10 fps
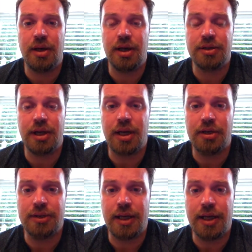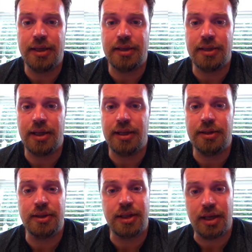a child
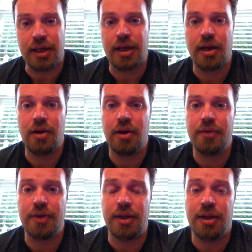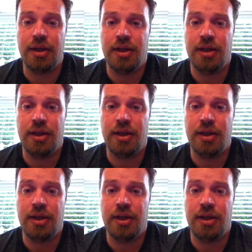and the taking care of and